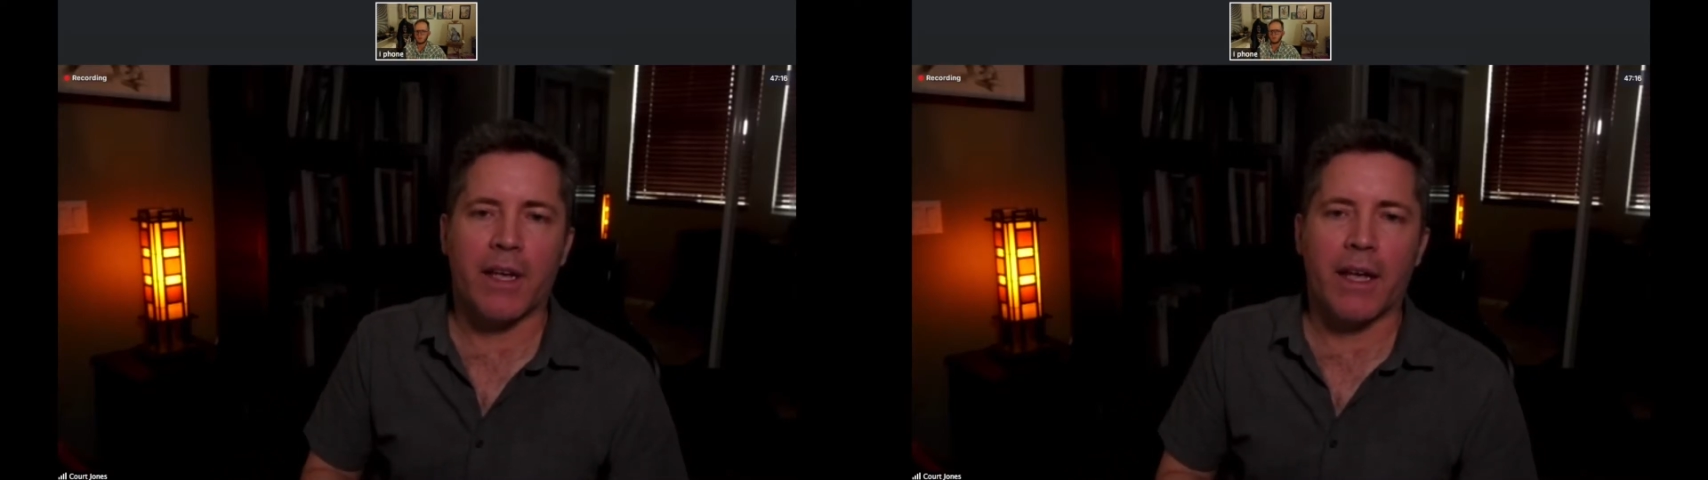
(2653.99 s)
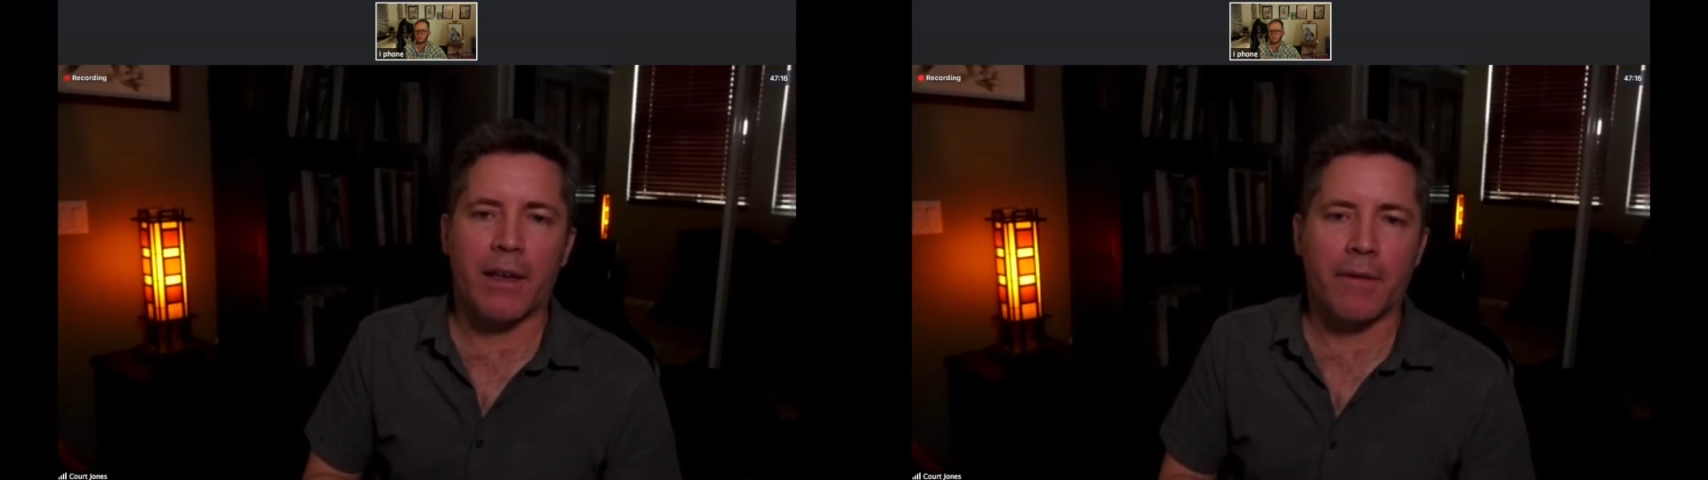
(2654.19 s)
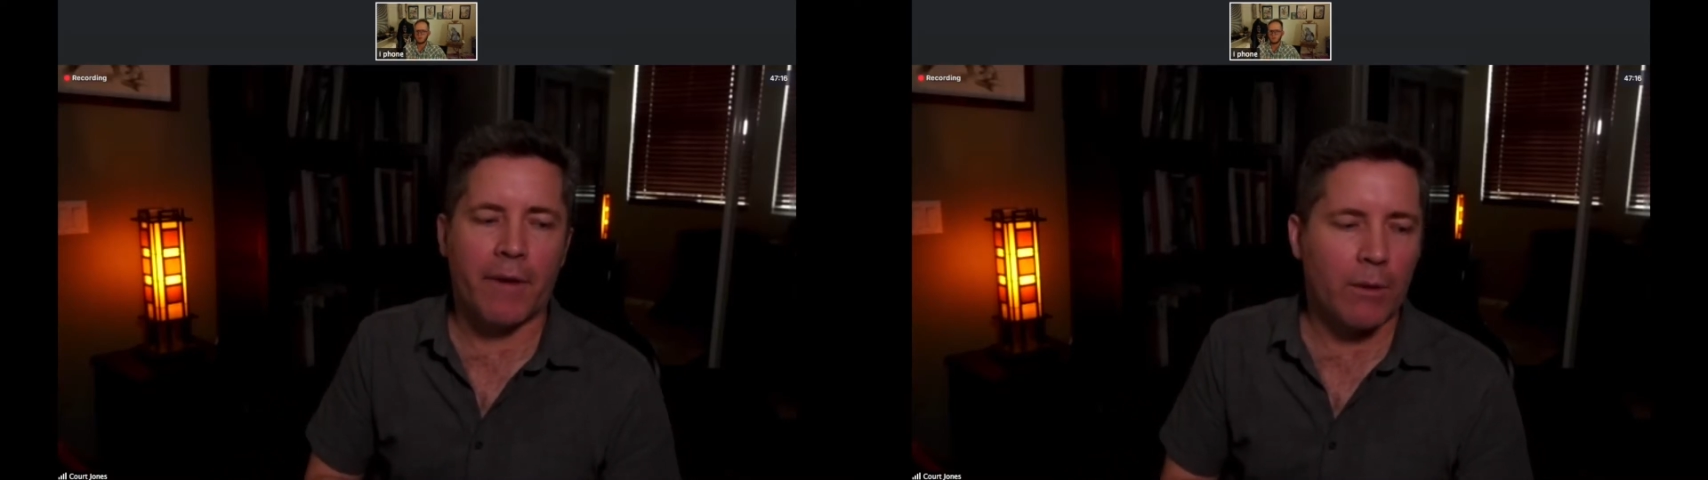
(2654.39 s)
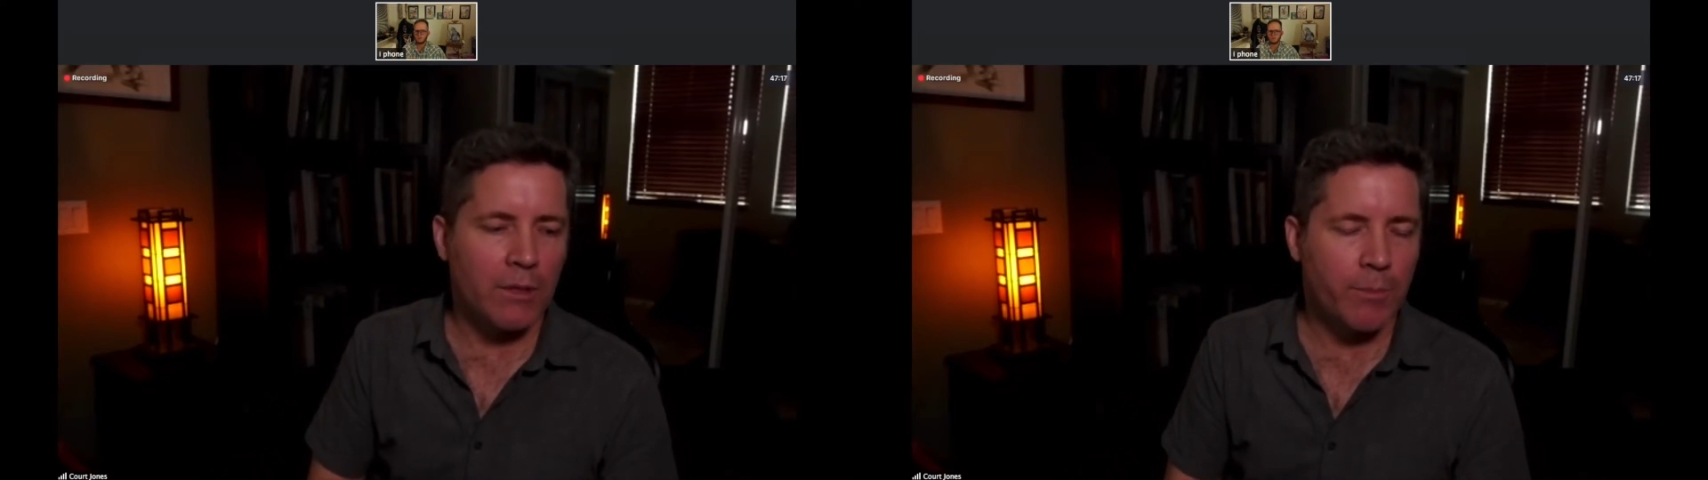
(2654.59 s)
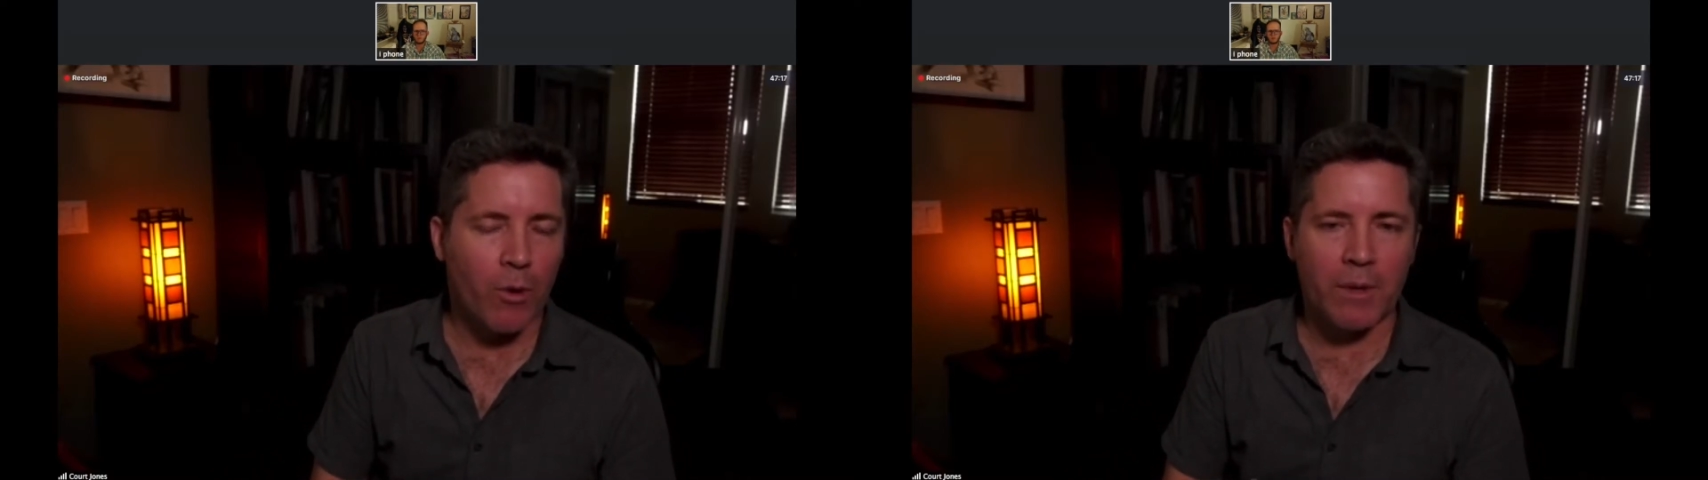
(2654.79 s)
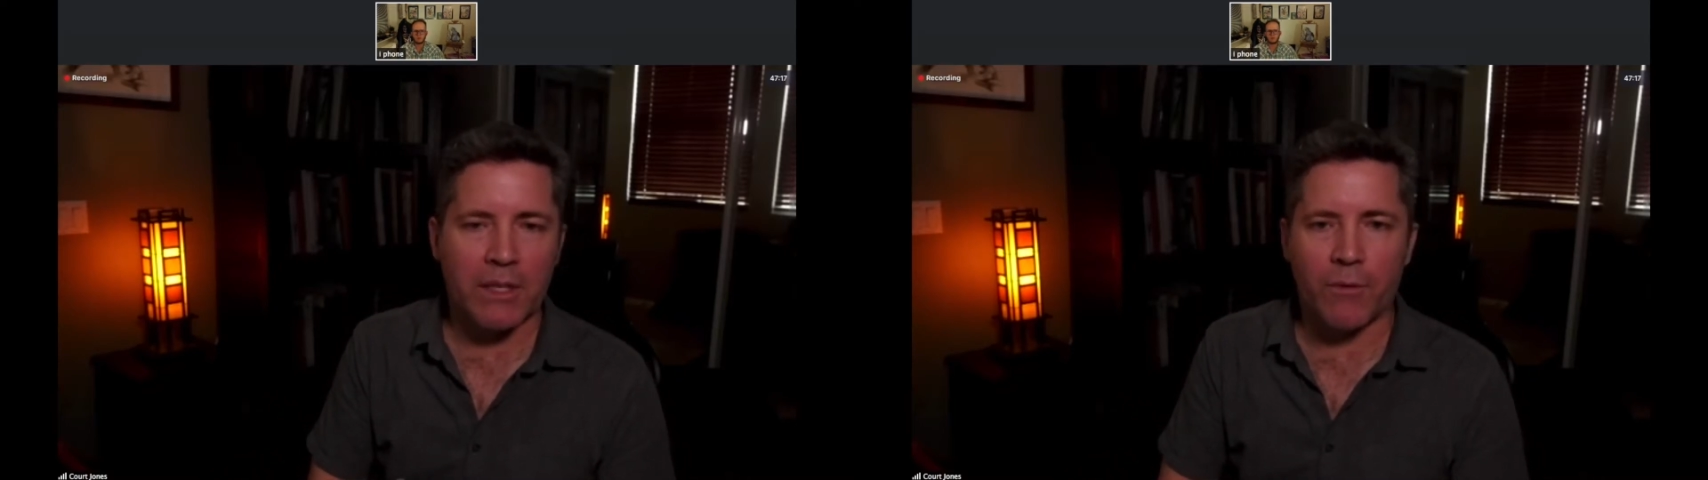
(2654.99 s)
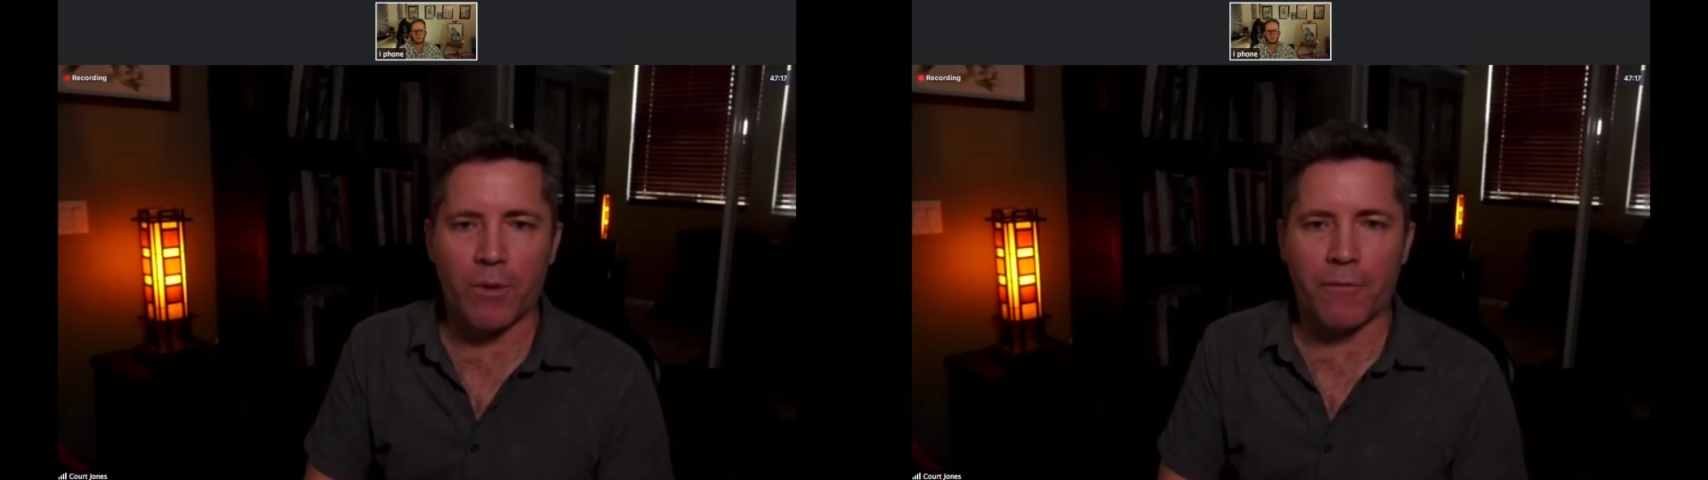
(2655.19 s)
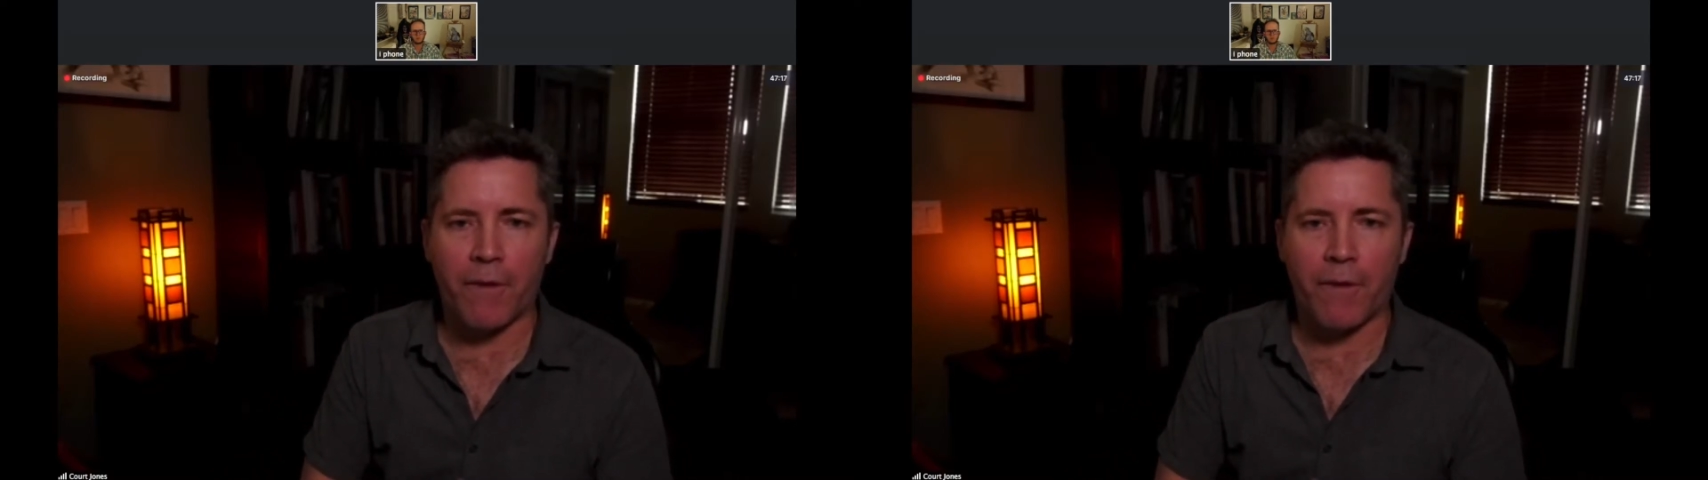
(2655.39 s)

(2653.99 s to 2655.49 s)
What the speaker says: And if I don't support myself with